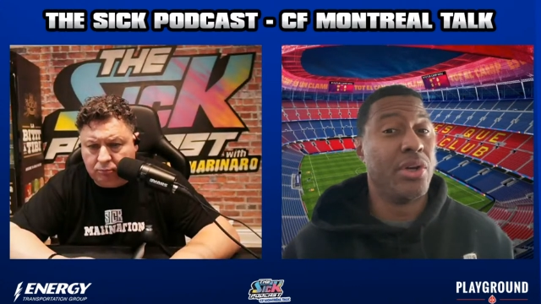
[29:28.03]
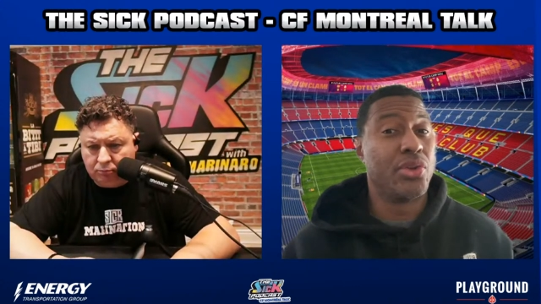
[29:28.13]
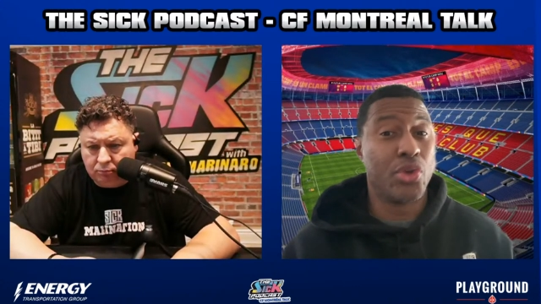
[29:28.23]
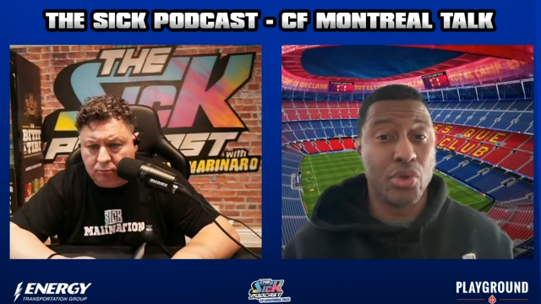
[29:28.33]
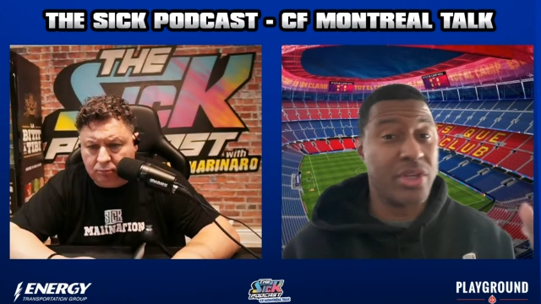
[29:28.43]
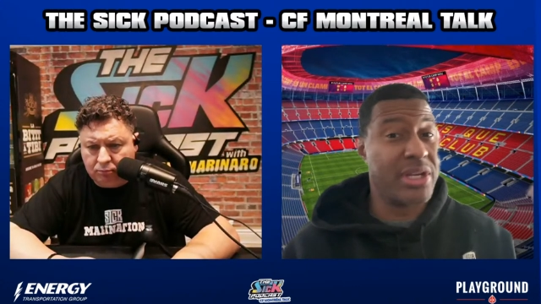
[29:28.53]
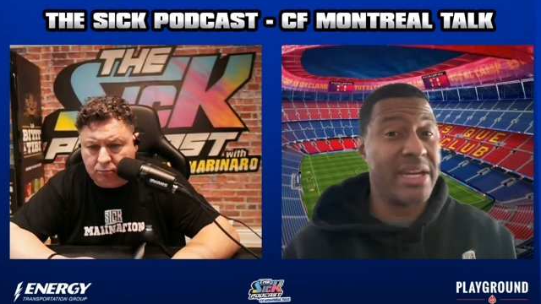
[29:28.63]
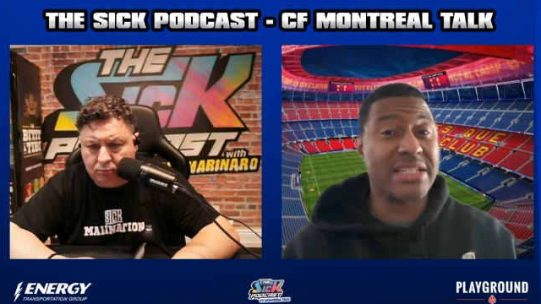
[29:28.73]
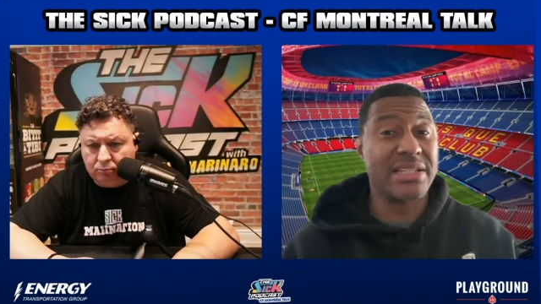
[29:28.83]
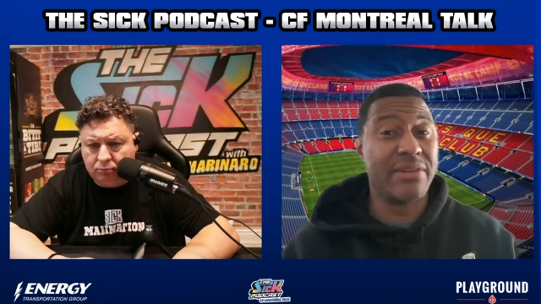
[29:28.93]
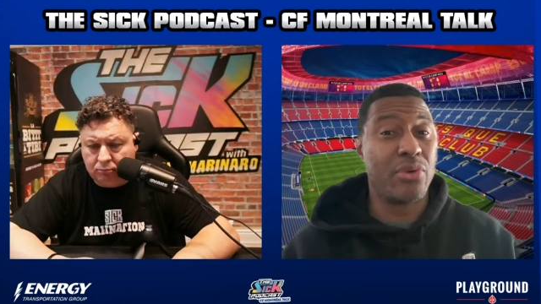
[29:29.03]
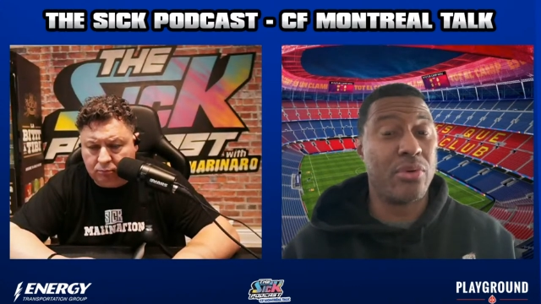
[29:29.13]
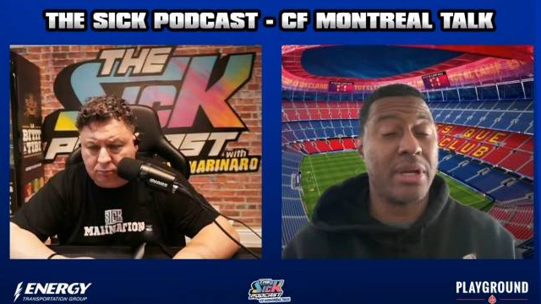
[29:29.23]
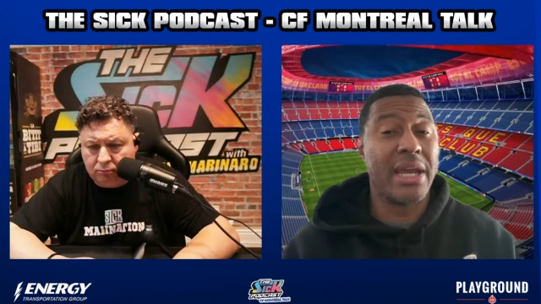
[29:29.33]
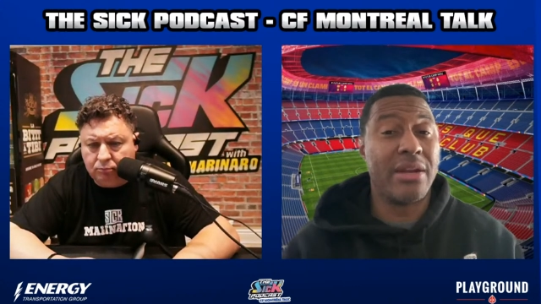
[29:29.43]
Speaker 1: to go to the next
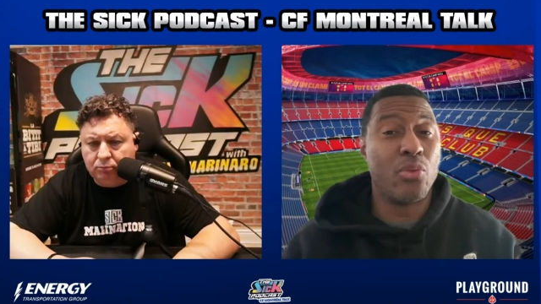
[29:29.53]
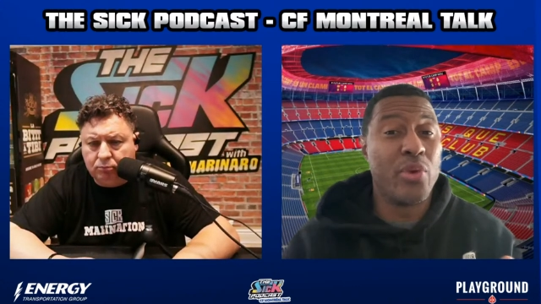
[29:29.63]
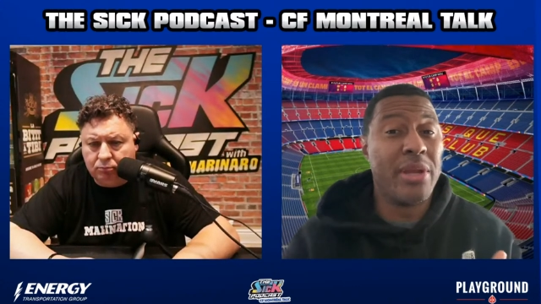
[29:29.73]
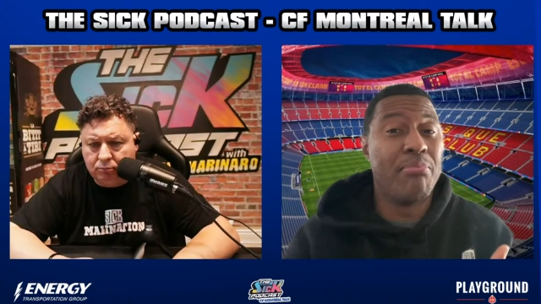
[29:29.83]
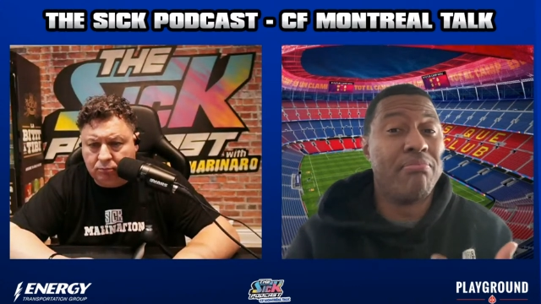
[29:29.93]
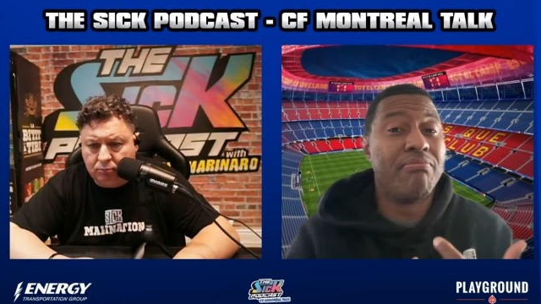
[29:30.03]
level and we